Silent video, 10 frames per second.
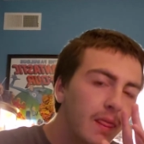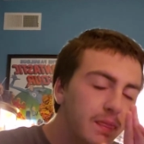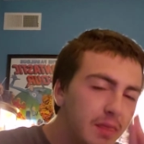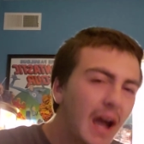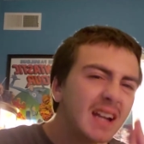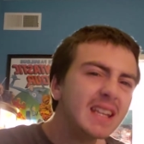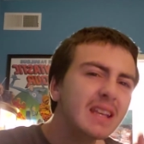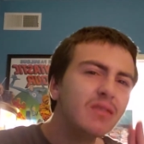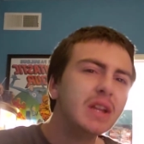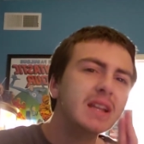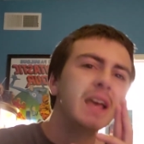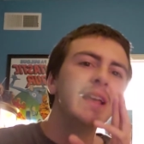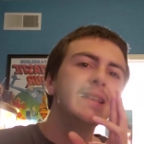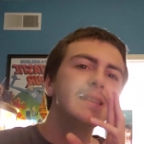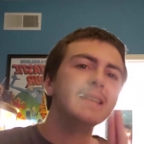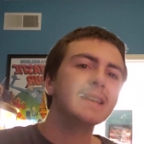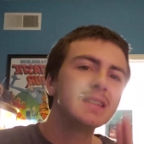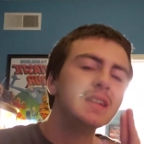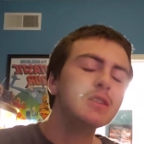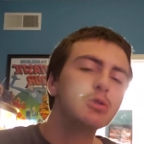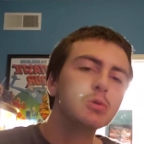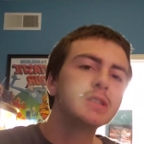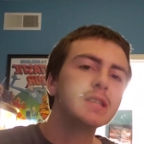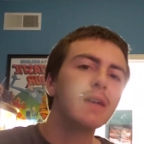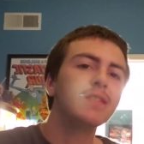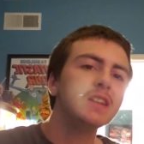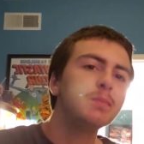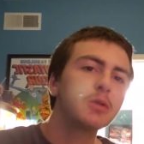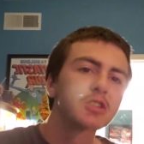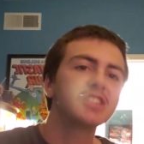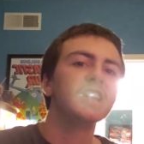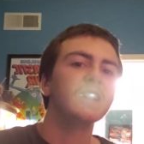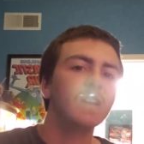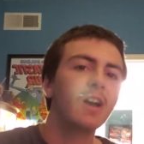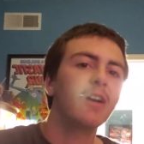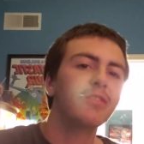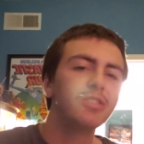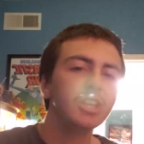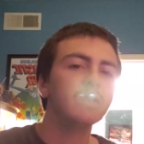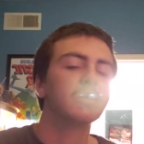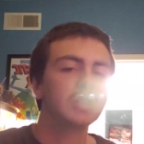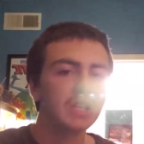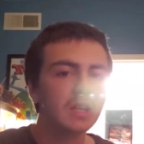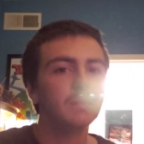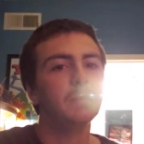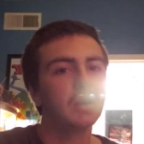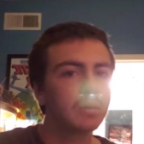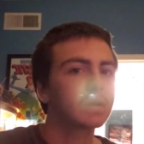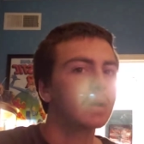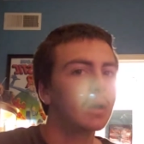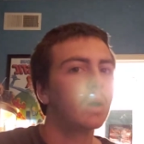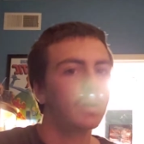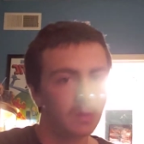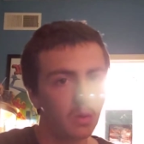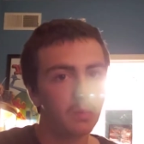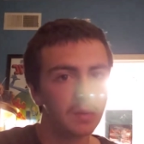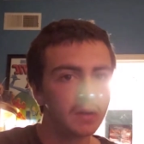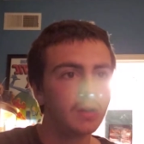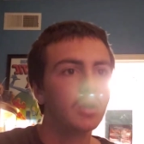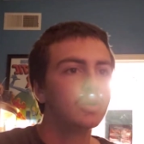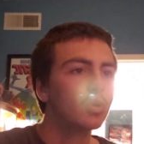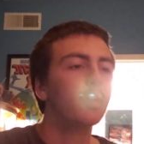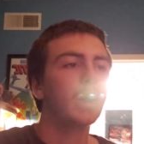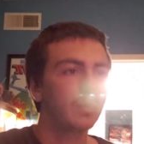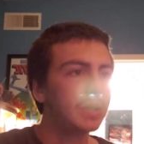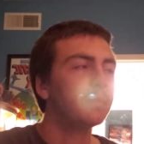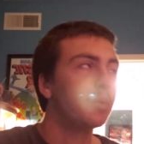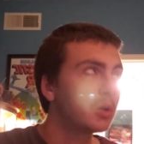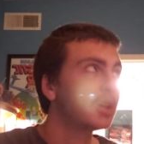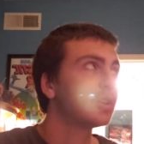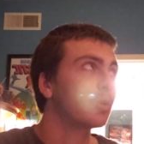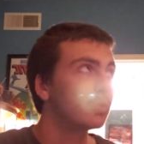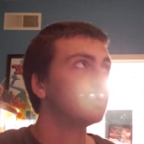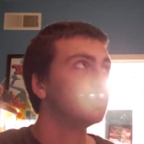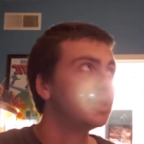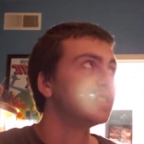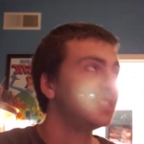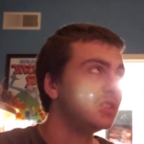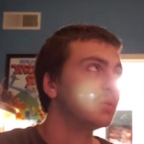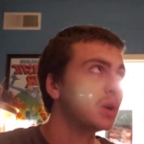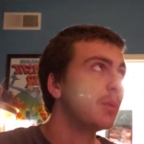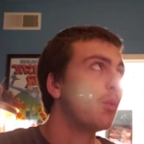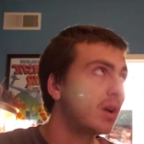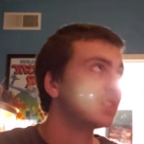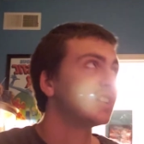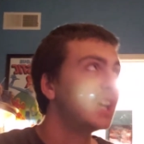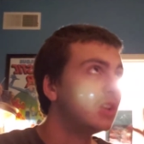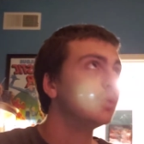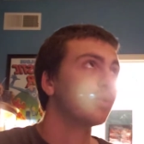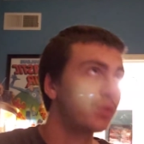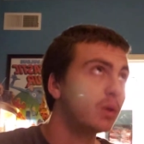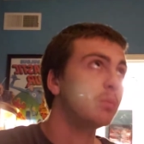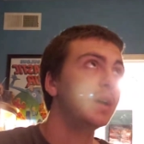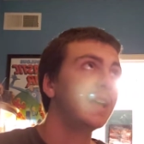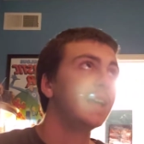Not even 60 to 70% of theaters in America are open to where people could go to the theater and watch your film.